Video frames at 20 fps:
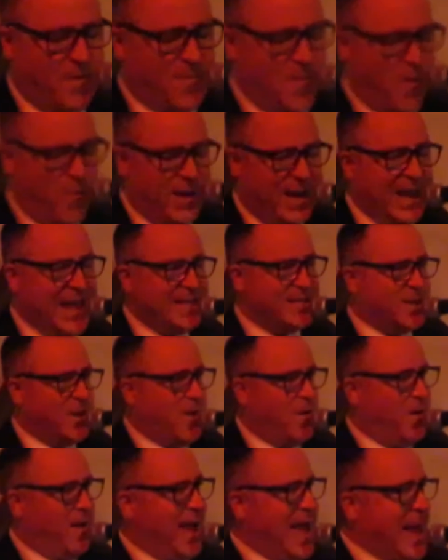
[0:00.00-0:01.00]
before we let
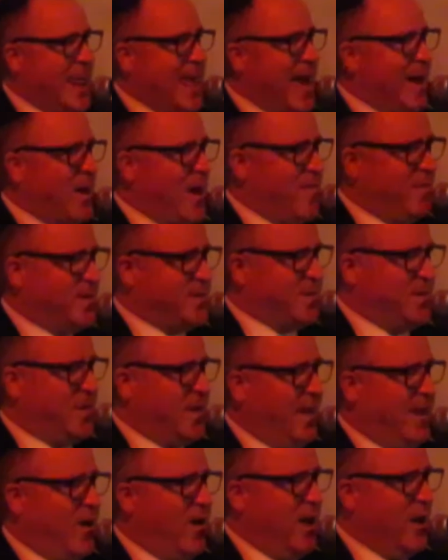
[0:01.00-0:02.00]
you head out over to
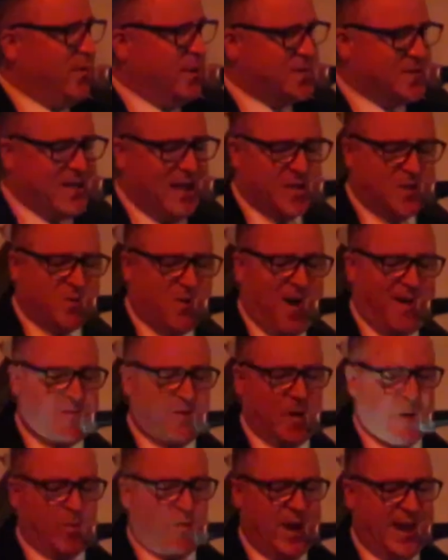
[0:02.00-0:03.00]
the Hollywood Stunt
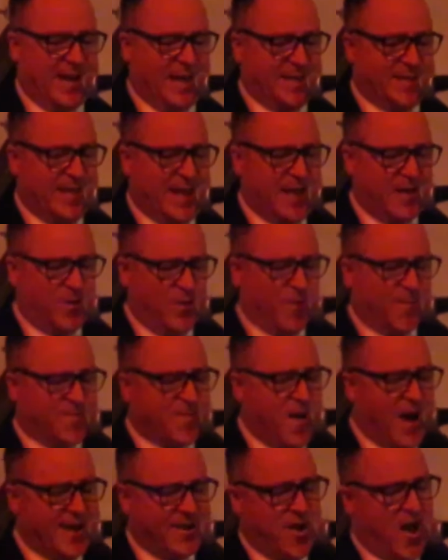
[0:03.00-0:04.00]
Driver Arena to get your
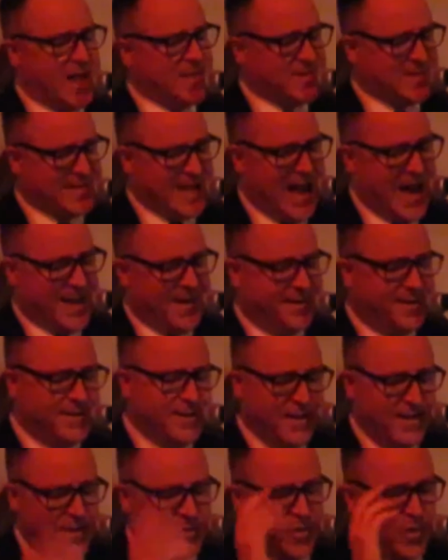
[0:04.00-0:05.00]
Fright Night started,
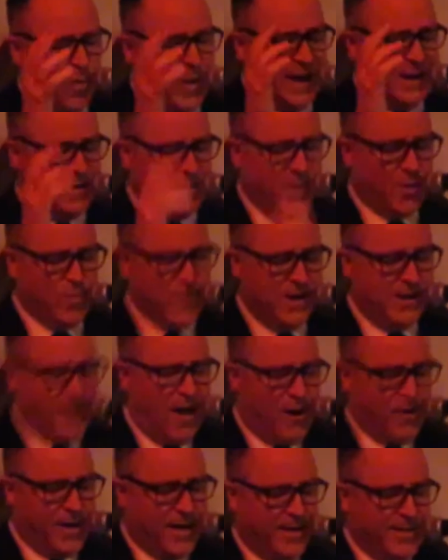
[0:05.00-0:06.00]
the winner of the Real
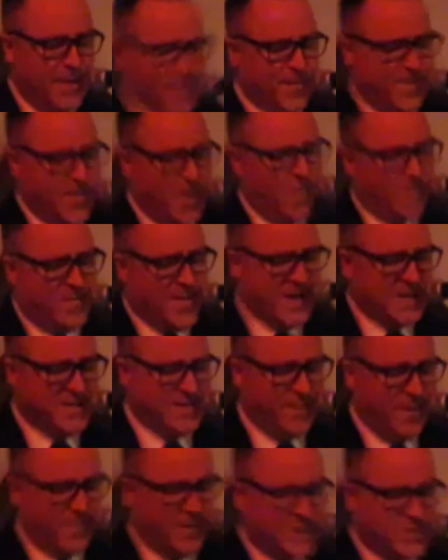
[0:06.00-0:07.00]
Horror Film
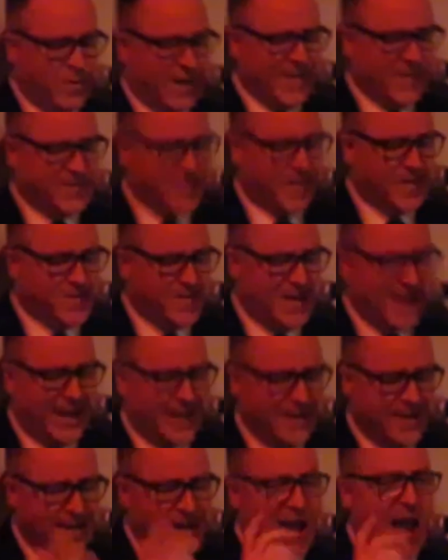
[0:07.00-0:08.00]
Festival for
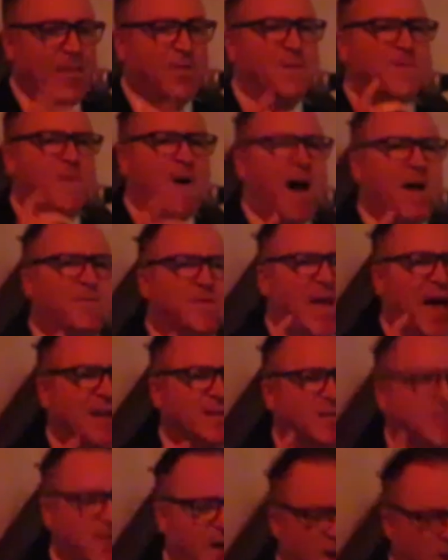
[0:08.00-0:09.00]
2016 and the
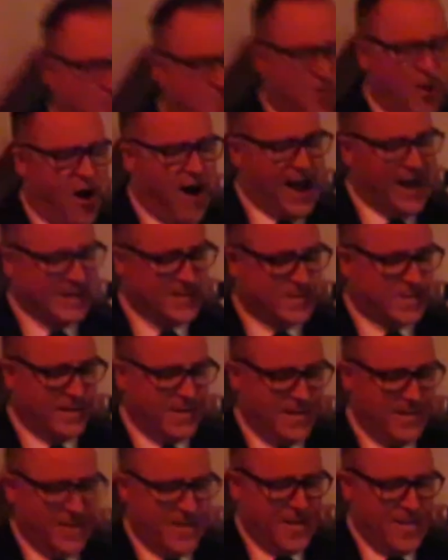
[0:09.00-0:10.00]
$5,000 prize.
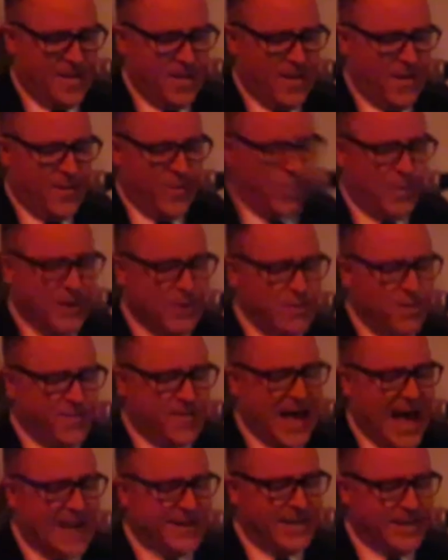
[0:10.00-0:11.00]
The winner of
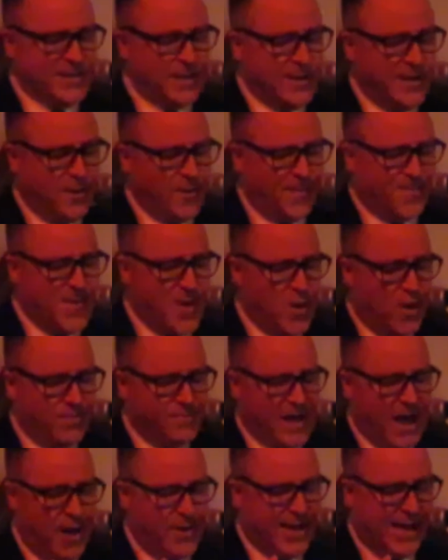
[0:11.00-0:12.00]
that is a little
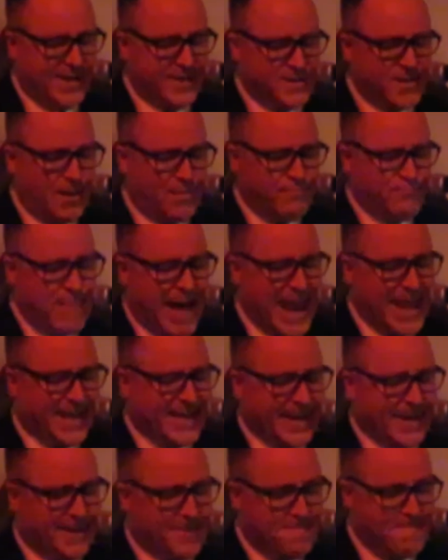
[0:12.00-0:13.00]
film known as
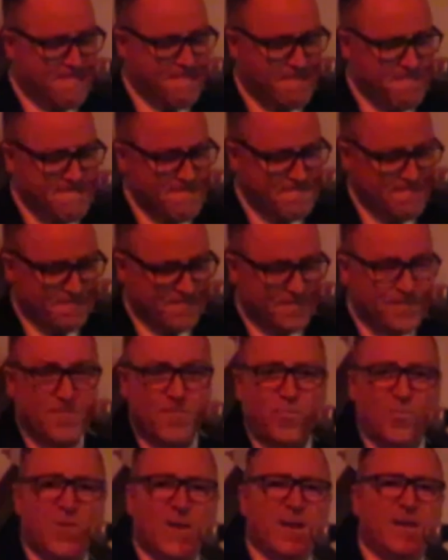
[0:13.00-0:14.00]
Mannequin.
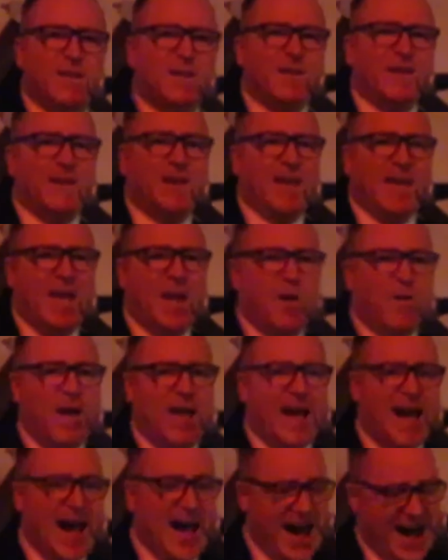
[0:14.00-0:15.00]
Here
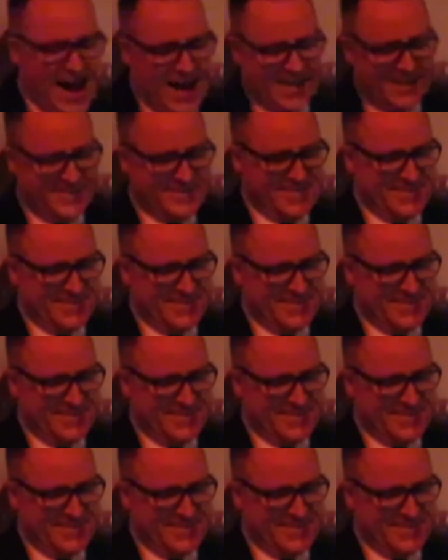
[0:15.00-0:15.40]
we are.